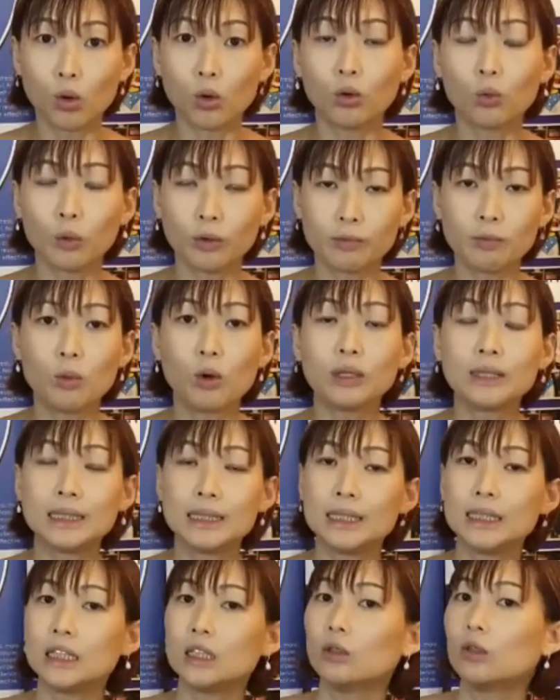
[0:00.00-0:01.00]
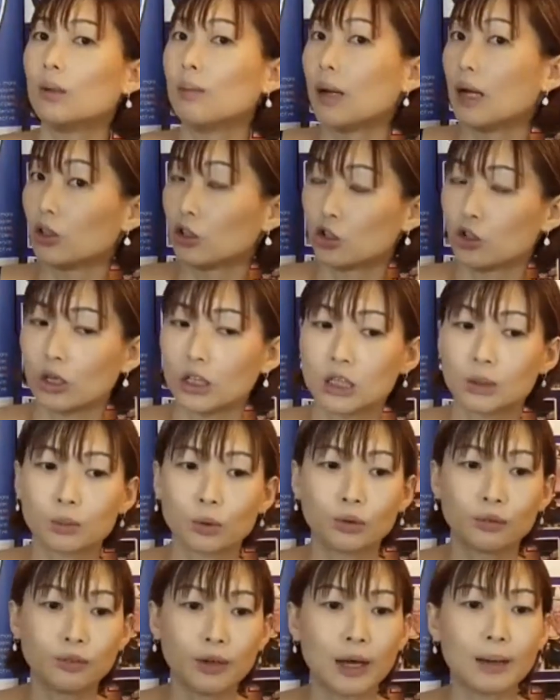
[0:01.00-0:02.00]
with more detail about Strengths
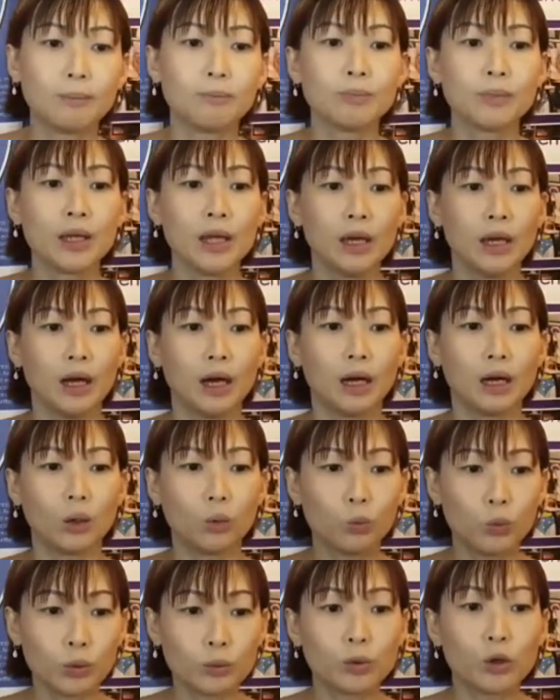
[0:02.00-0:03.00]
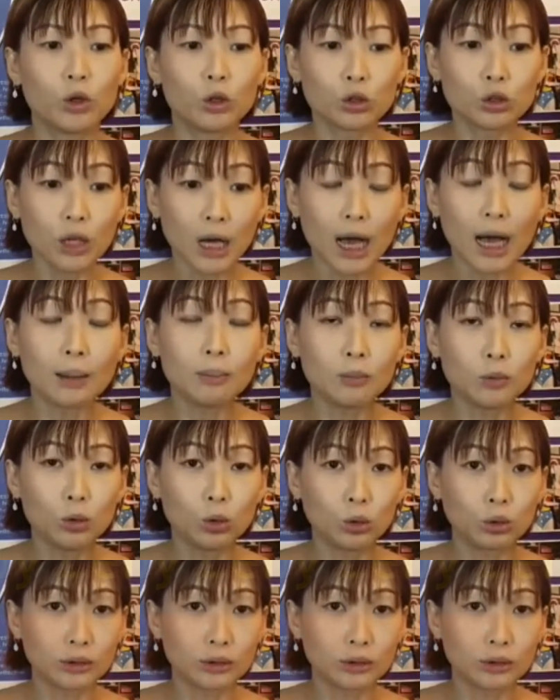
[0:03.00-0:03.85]
Profile. We will also upload